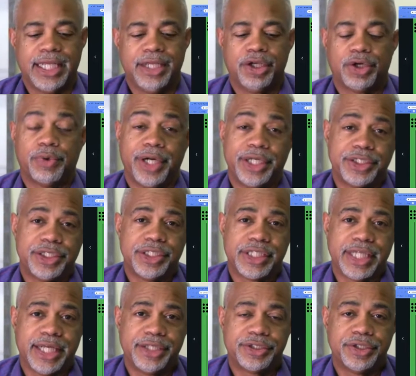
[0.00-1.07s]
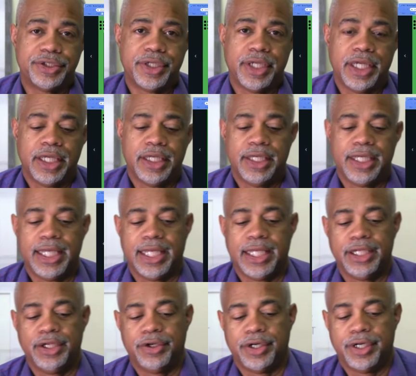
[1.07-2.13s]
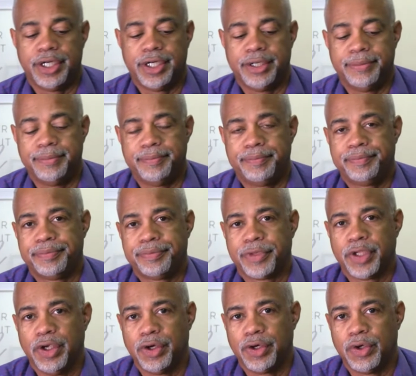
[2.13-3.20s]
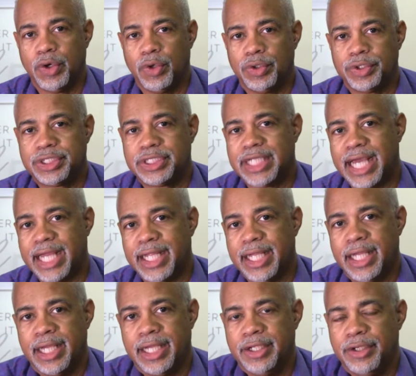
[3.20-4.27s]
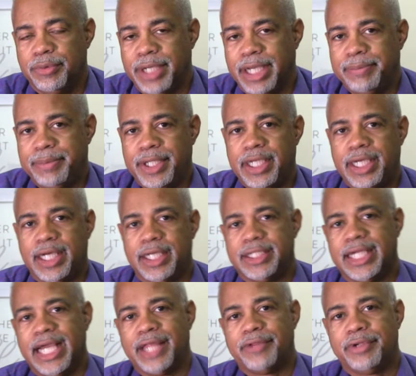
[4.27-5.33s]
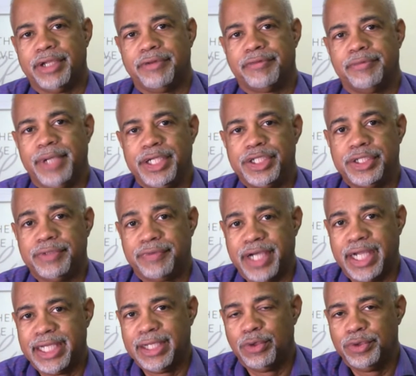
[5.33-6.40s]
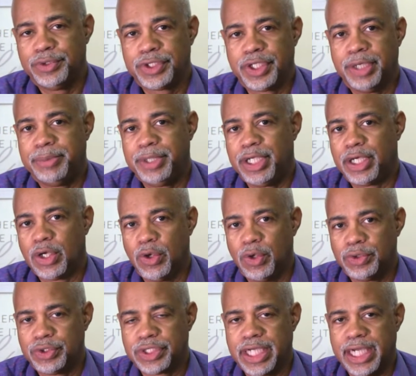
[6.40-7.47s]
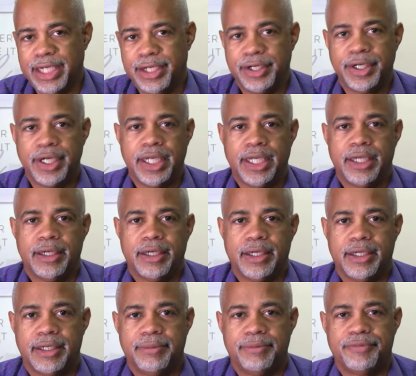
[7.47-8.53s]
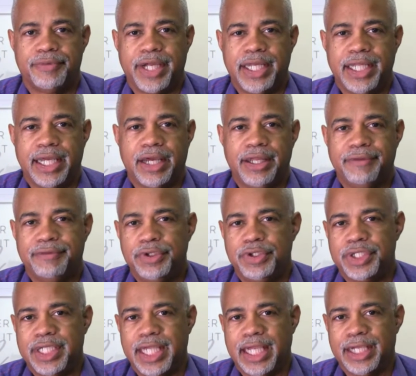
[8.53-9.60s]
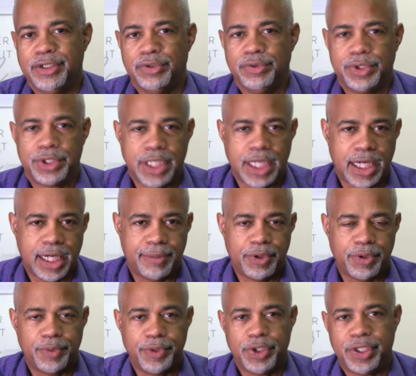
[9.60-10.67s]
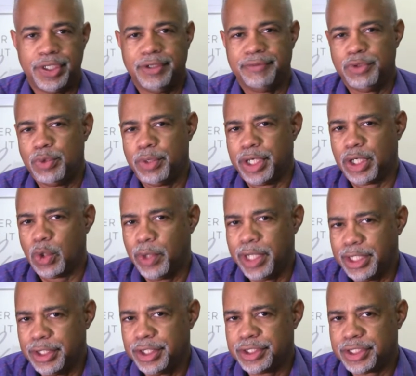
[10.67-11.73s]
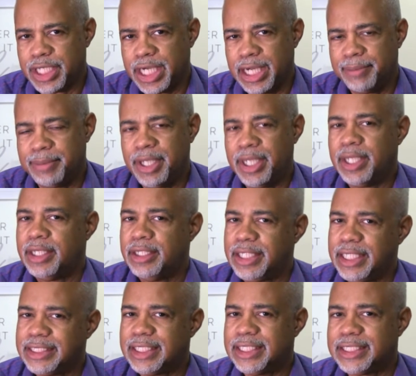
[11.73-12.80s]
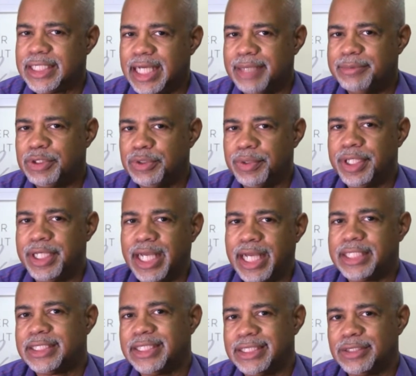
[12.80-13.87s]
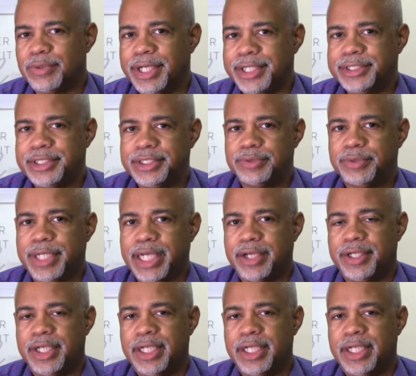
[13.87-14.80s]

your questions answered. You're getting your goals set. You might be gathering information, finding who's going to be your co-signer, finding out if you should take a new job or if you want to quit your job. These are the times you want to ask these questions without